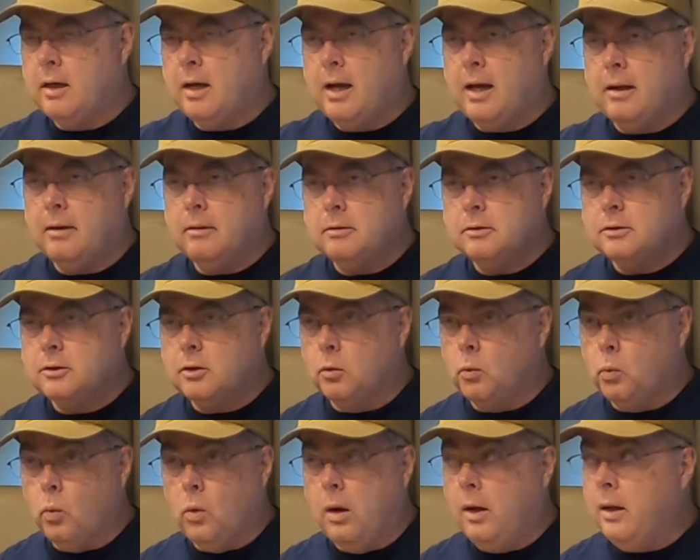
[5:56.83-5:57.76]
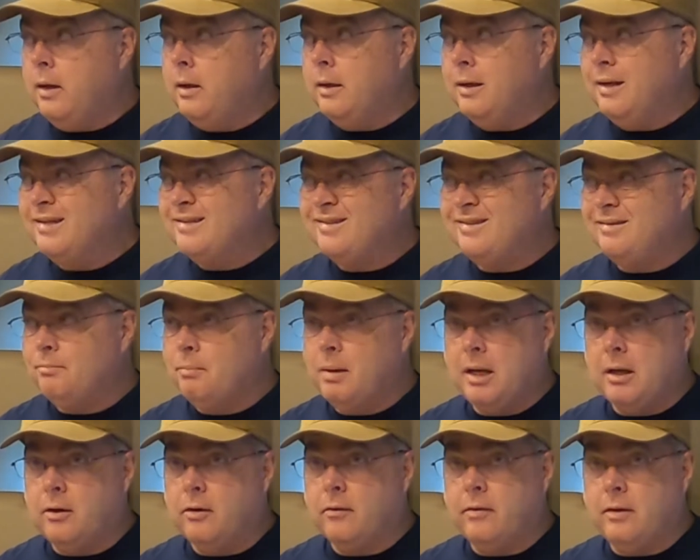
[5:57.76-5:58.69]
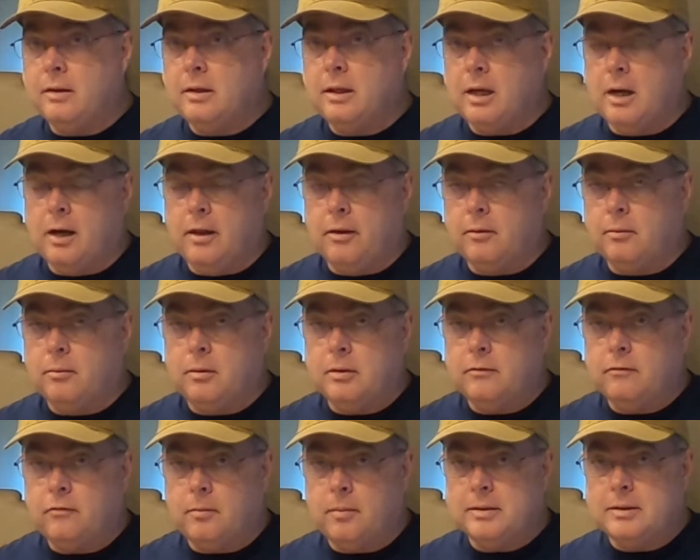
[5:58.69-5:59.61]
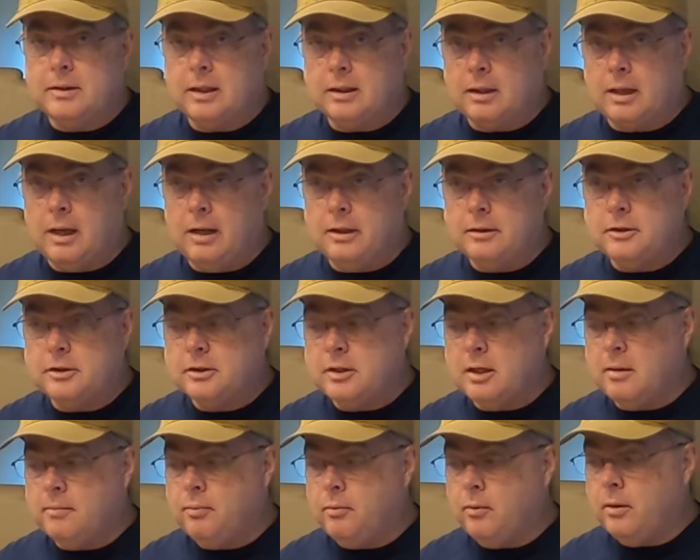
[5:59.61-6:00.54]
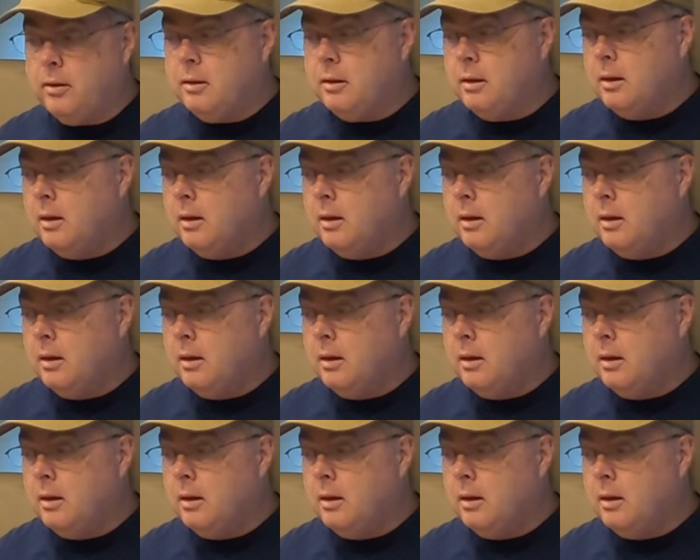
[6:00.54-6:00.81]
not, so one isn't better than the other one from a technology standpoint.